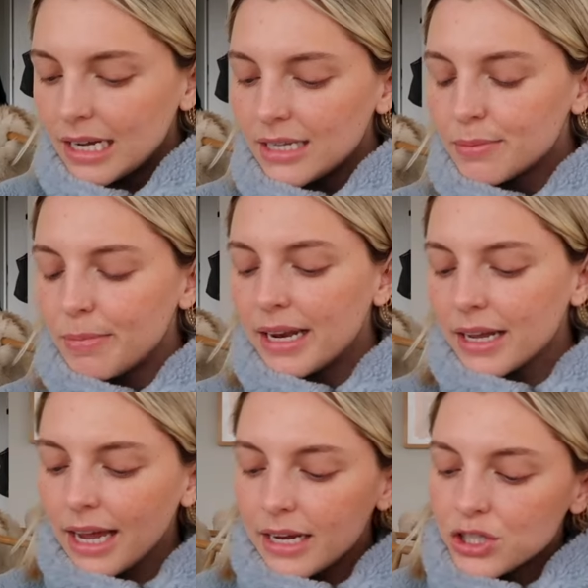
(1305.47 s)
Does
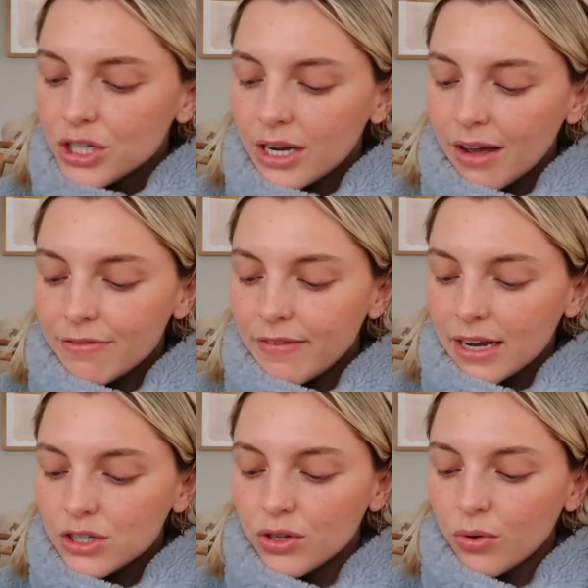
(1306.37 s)
medication
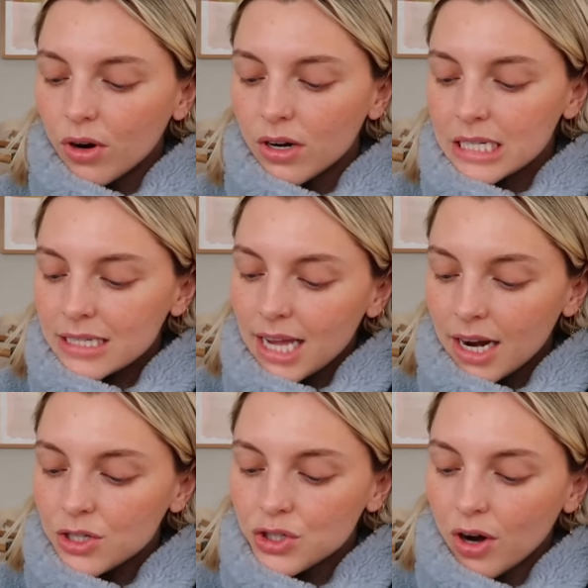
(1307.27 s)
affect your
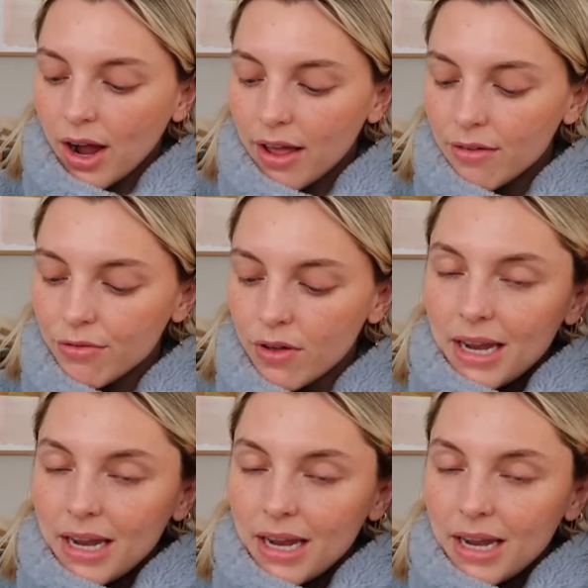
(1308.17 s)
sex drive?